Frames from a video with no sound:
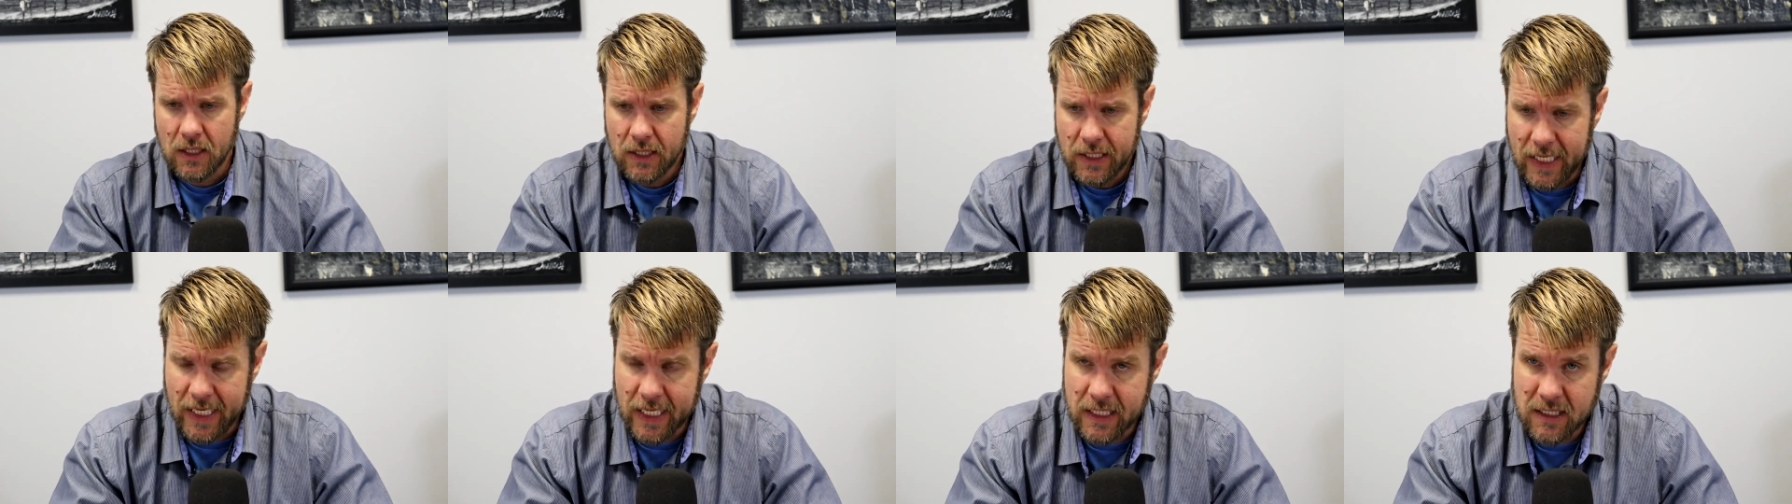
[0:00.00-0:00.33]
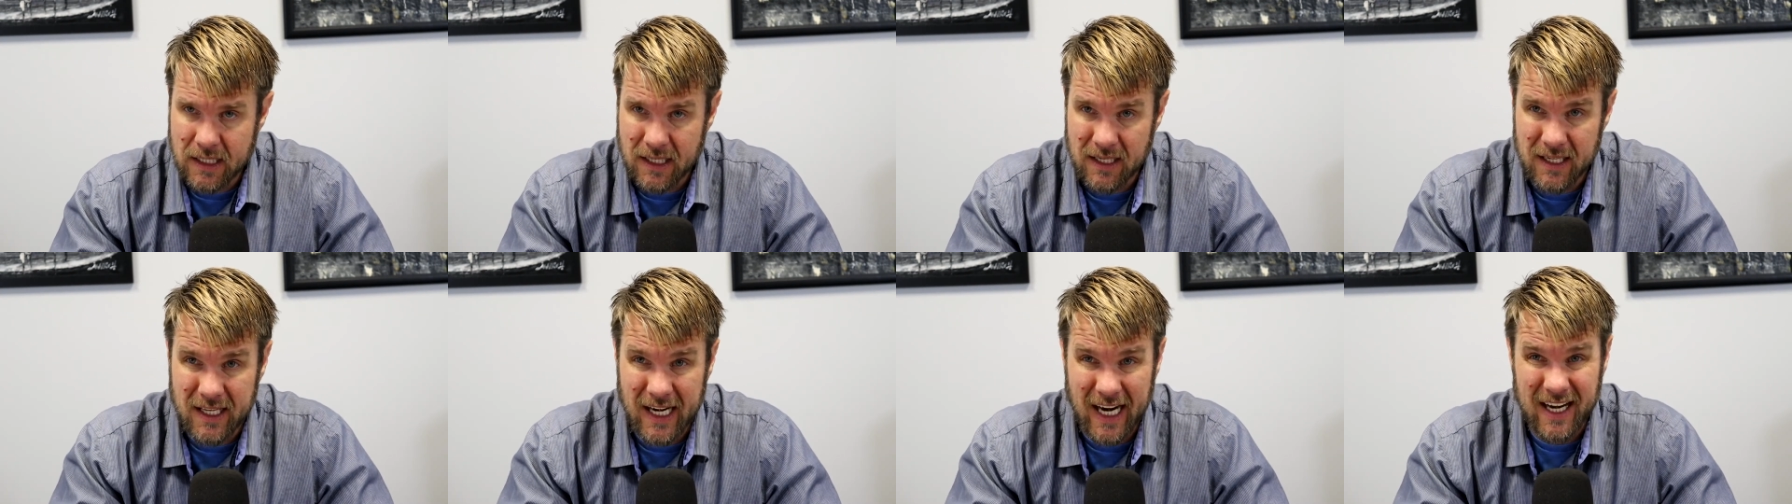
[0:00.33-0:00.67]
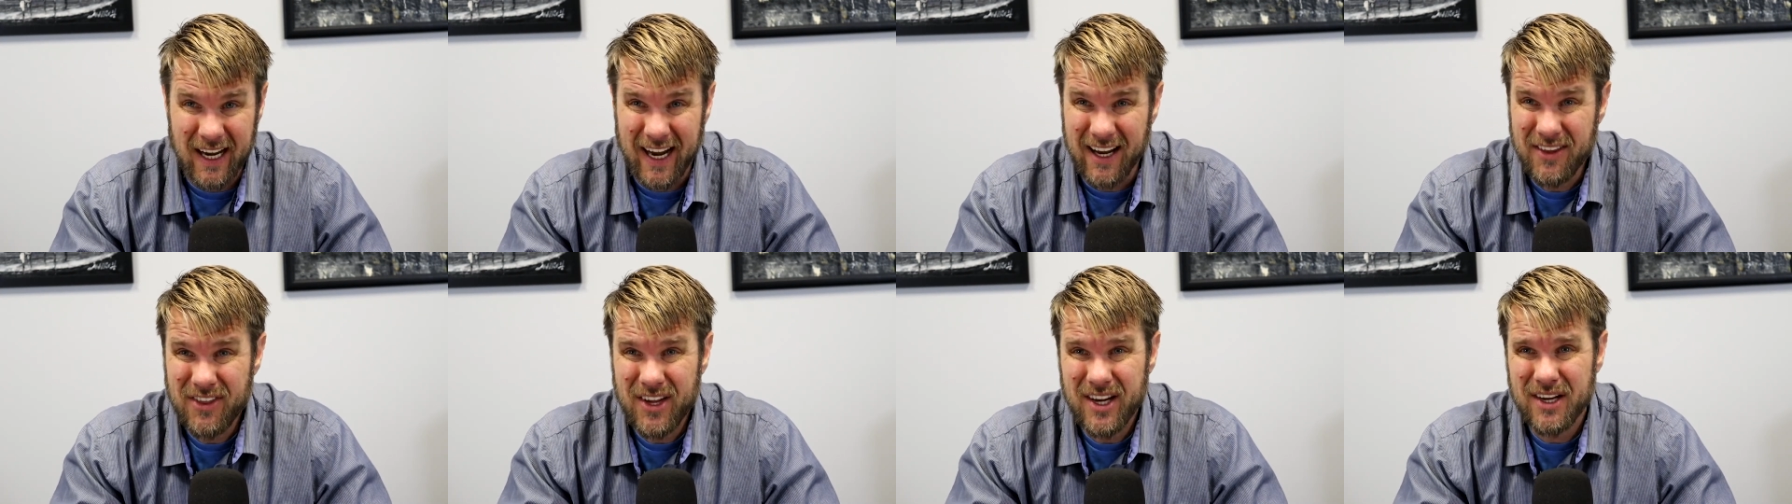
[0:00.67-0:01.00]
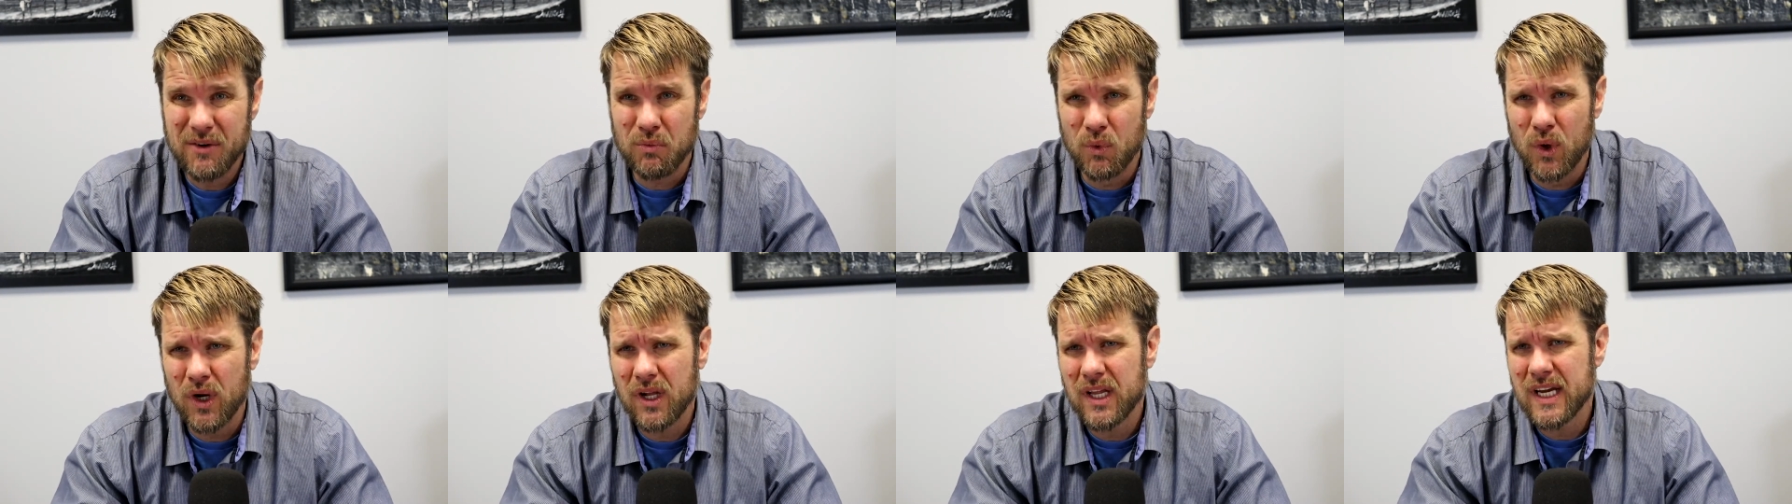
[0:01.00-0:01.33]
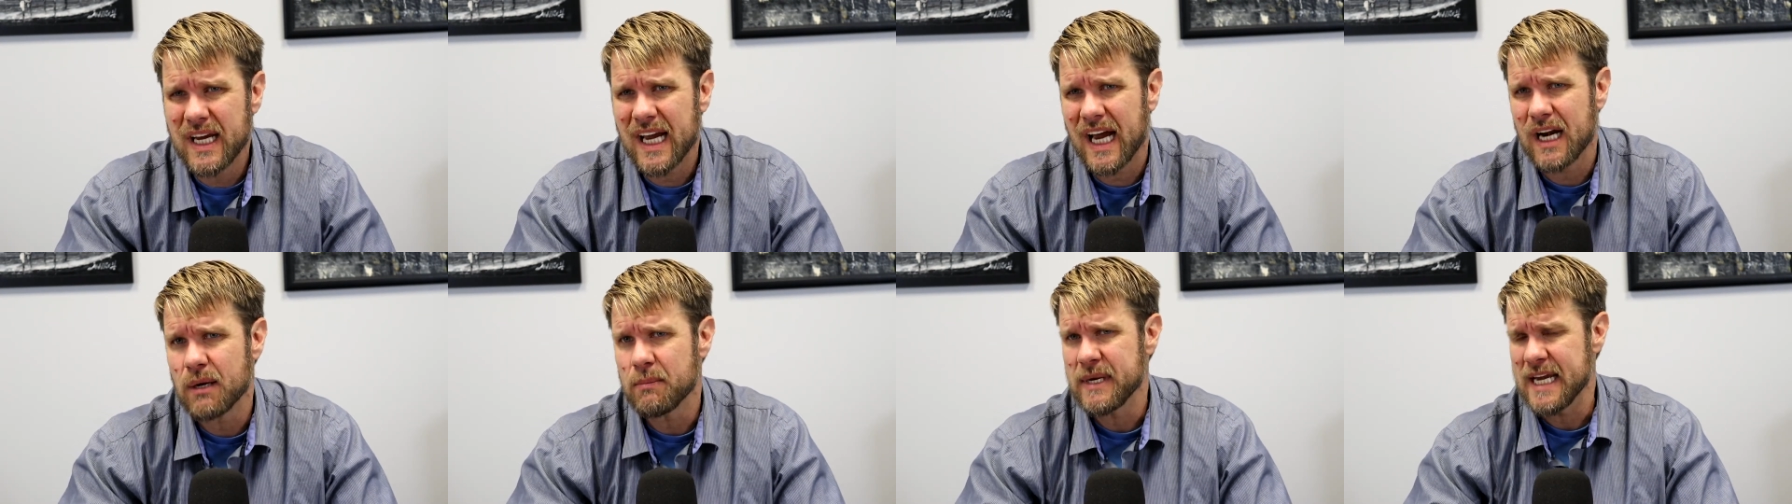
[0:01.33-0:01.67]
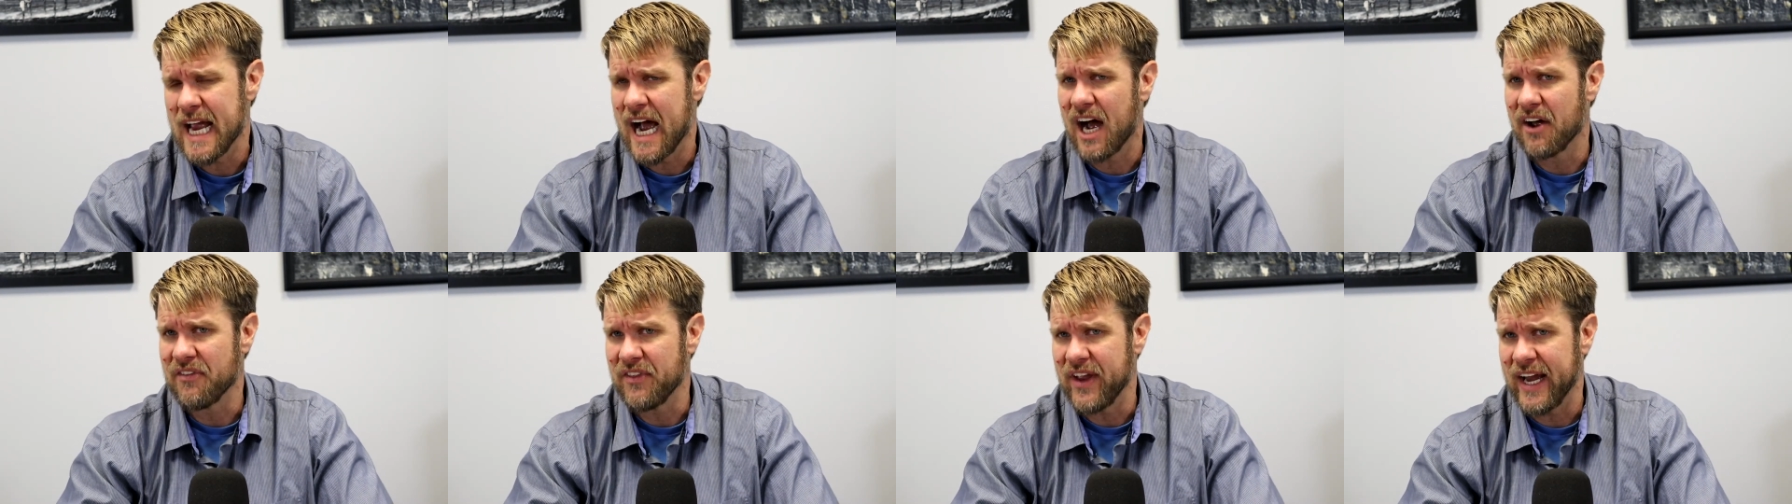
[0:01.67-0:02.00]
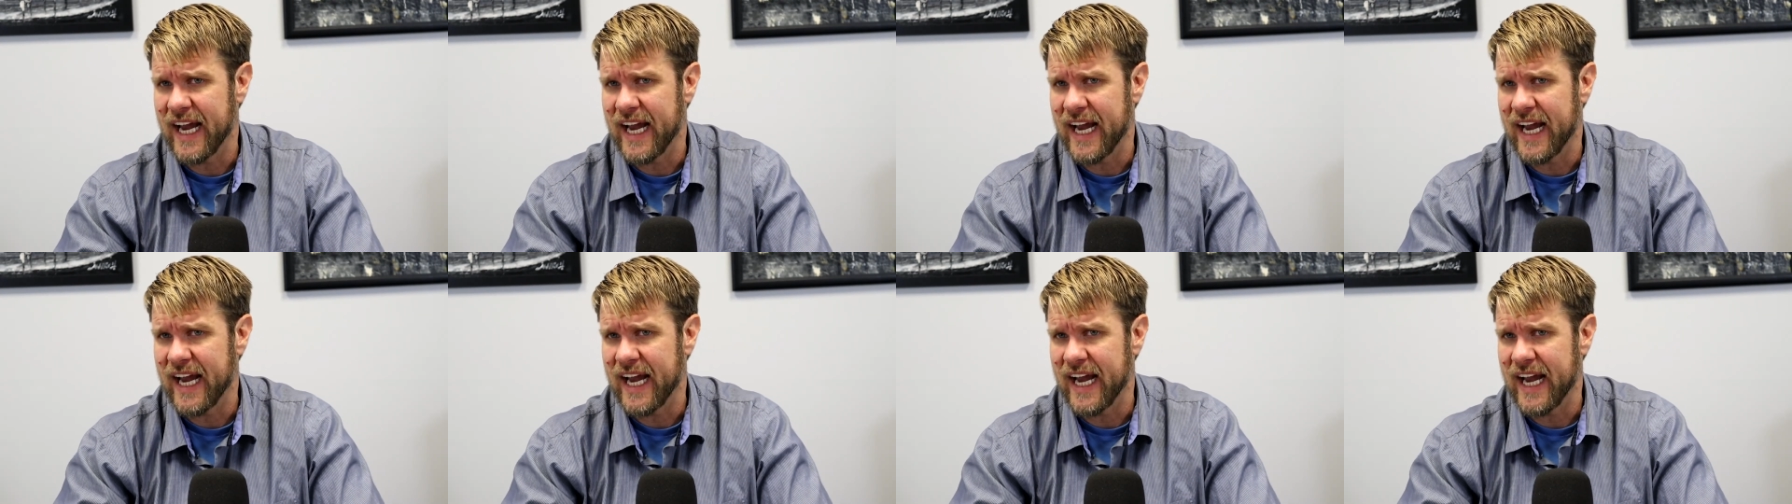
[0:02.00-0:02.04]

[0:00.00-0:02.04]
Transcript: And I think really kind of beyond